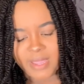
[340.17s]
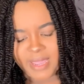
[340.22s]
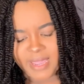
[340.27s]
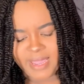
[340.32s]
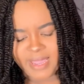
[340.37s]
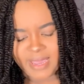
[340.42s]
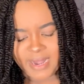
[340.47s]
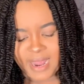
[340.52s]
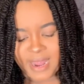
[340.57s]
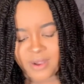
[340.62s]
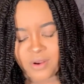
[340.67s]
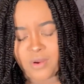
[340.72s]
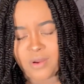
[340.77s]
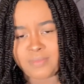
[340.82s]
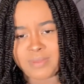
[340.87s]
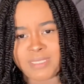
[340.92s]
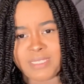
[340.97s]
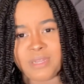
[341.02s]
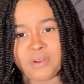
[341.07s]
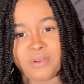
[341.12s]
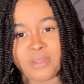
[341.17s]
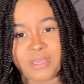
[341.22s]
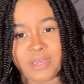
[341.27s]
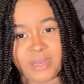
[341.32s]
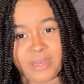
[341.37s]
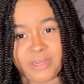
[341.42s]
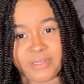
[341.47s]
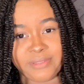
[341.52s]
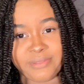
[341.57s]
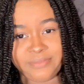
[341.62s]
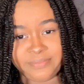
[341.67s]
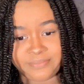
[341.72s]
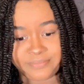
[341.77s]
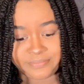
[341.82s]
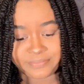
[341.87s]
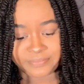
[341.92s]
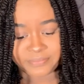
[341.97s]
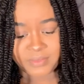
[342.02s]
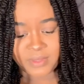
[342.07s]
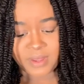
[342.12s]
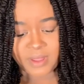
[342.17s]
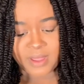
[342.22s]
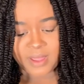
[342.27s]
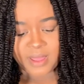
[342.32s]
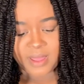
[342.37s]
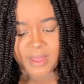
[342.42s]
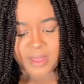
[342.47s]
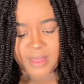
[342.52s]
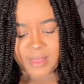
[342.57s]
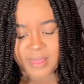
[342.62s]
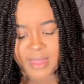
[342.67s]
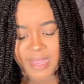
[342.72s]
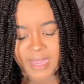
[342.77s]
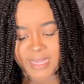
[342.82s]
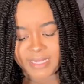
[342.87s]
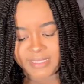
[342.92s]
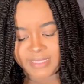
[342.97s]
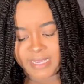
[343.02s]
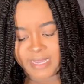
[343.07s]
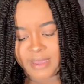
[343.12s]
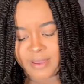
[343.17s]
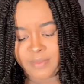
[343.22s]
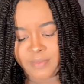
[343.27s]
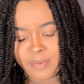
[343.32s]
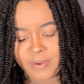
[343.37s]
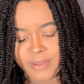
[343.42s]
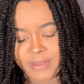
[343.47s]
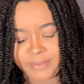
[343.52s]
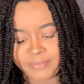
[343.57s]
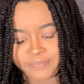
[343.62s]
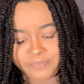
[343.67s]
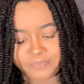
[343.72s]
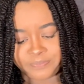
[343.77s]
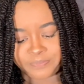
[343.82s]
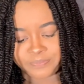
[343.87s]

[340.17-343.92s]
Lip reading: And I know I'm still young, like I said, but